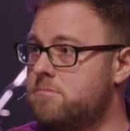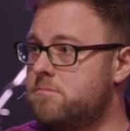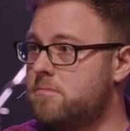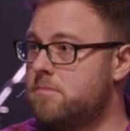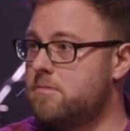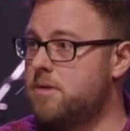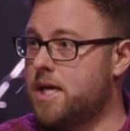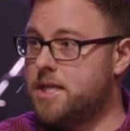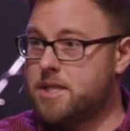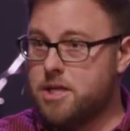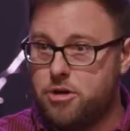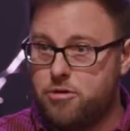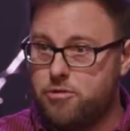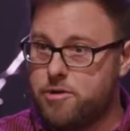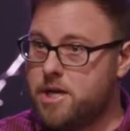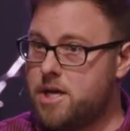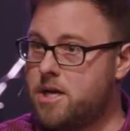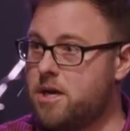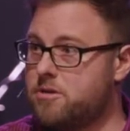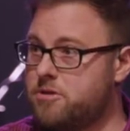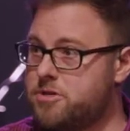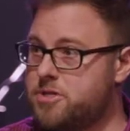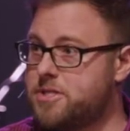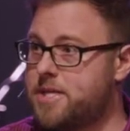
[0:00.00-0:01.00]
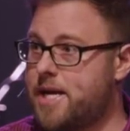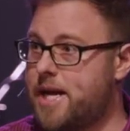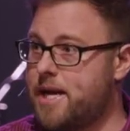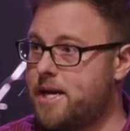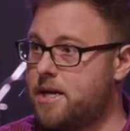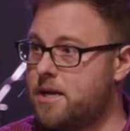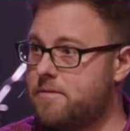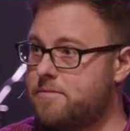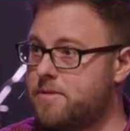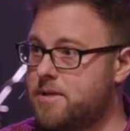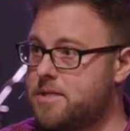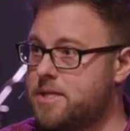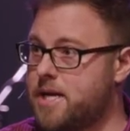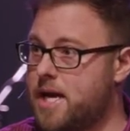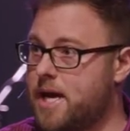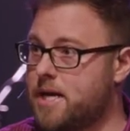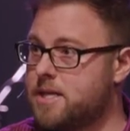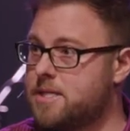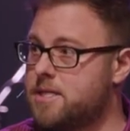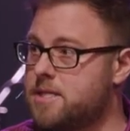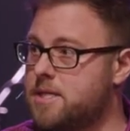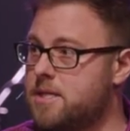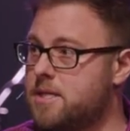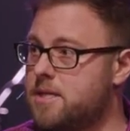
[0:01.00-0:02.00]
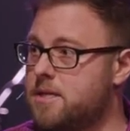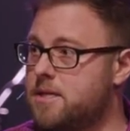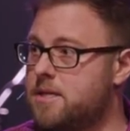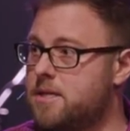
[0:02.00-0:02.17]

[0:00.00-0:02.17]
in the Greek understanding of the text.